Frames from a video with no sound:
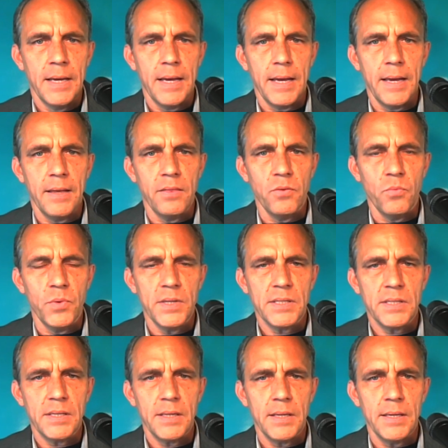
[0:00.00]
And the
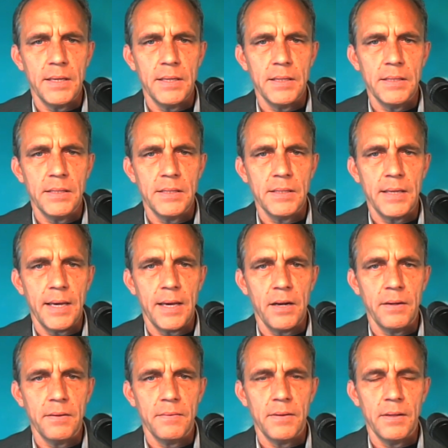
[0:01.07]
risk is at
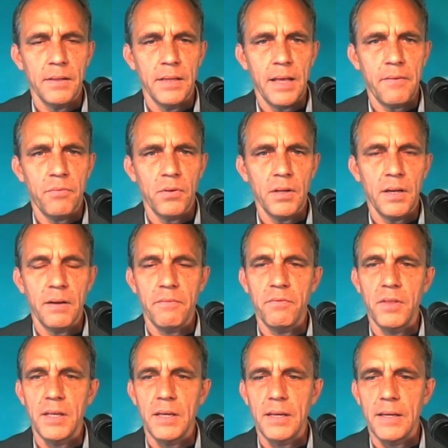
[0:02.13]
a level of
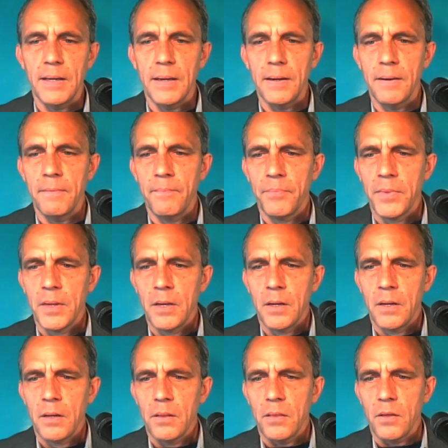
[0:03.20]
the uh,
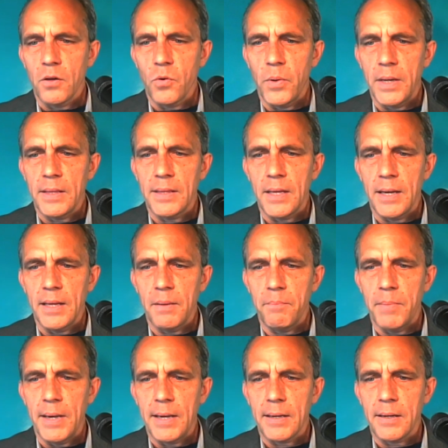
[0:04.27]
the quake that hit
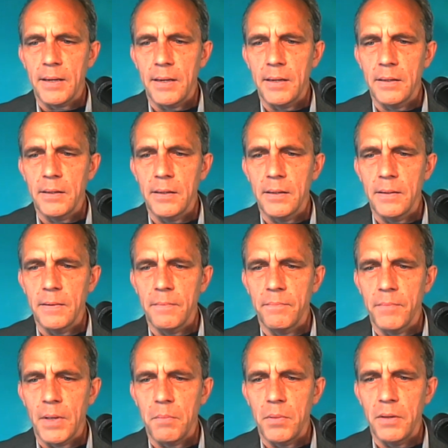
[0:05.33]
back on um,
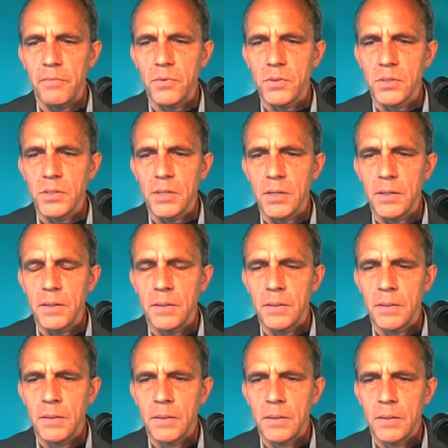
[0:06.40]
I believe it was uh,
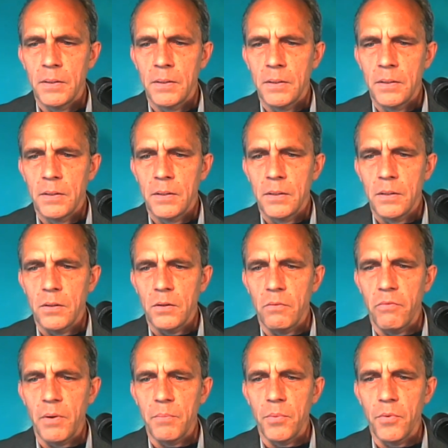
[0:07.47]

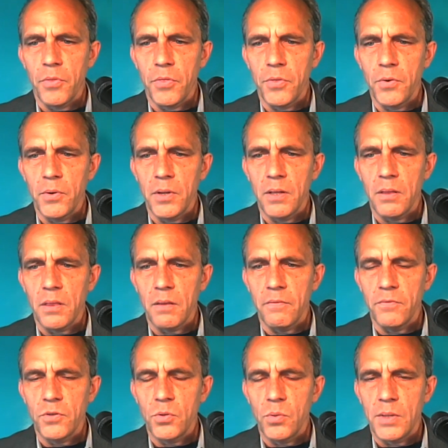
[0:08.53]
November 30th
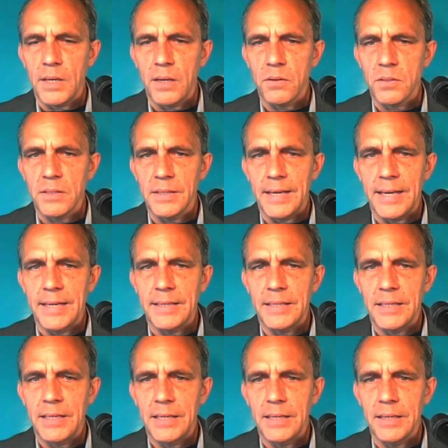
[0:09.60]
of
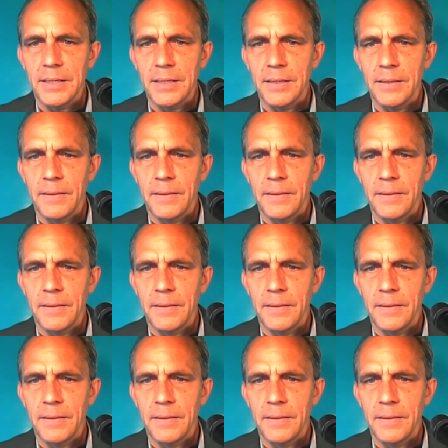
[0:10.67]
2018.